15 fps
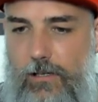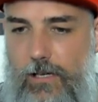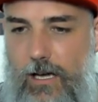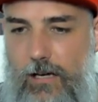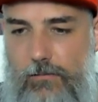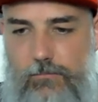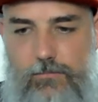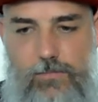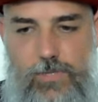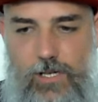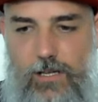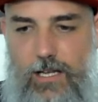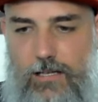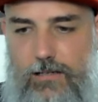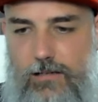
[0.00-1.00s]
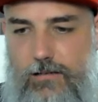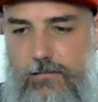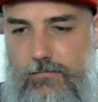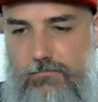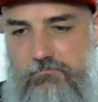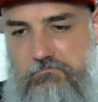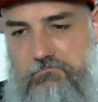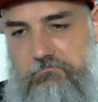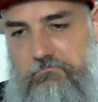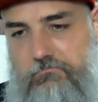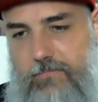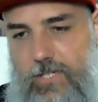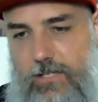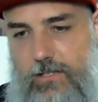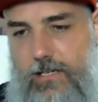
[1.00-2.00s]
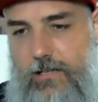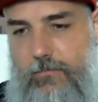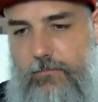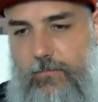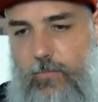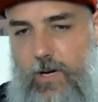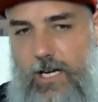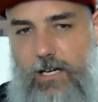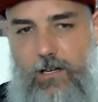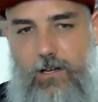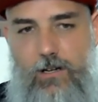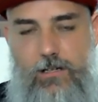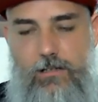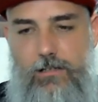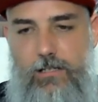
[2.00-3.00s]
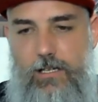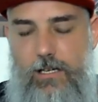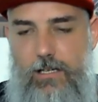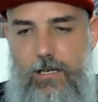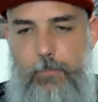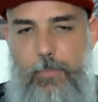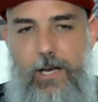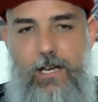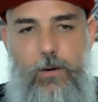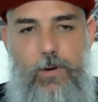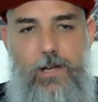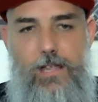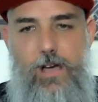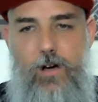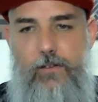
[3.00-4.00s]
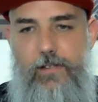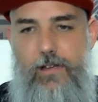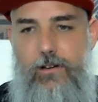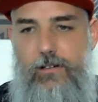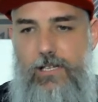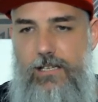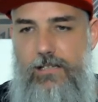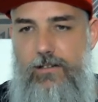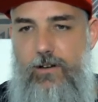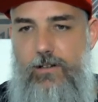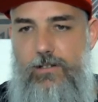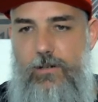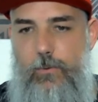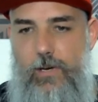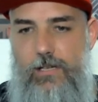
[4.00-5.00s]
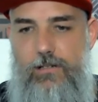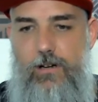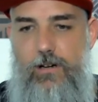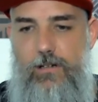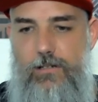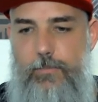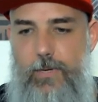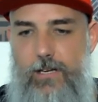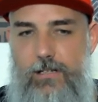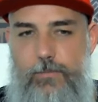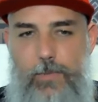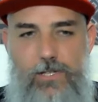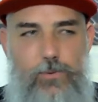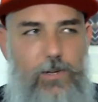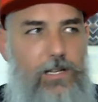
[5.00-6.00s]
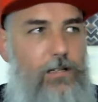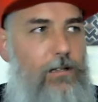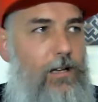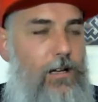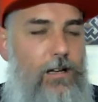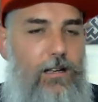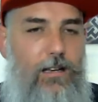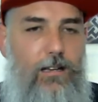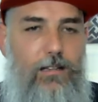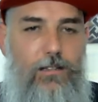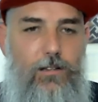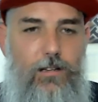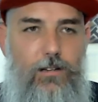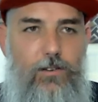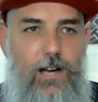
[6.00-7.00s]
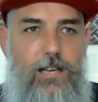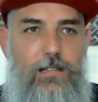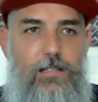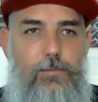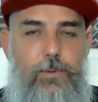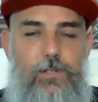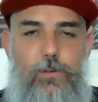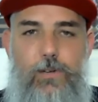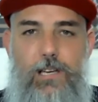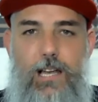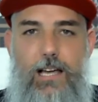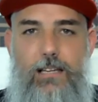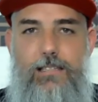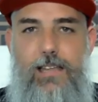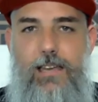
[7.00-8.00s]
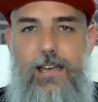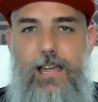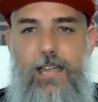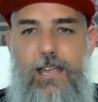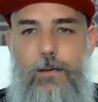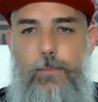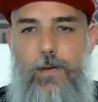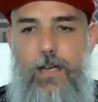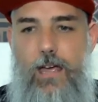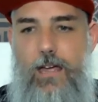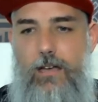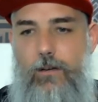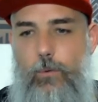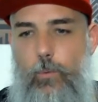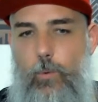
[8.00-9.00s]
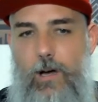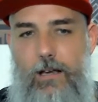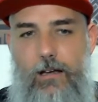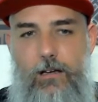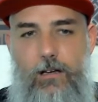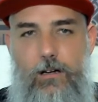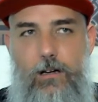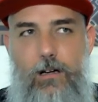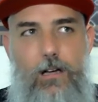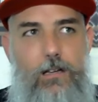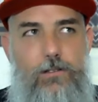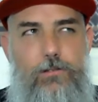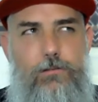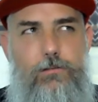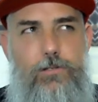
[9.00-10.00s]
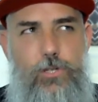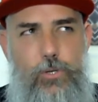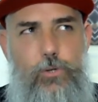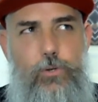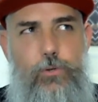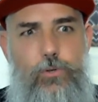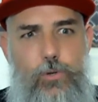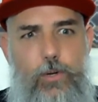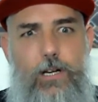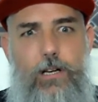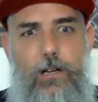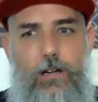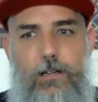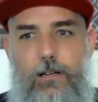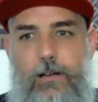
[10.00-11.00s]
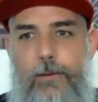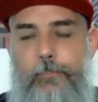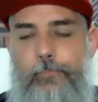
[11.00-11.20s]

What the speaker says: yeah, so that's, you see, 1 o'clock, depending where they are, if they are East Coast or West Coast, but it's between, it ranges between like 10 a.m. and 1 o'clock, 2 o'clock,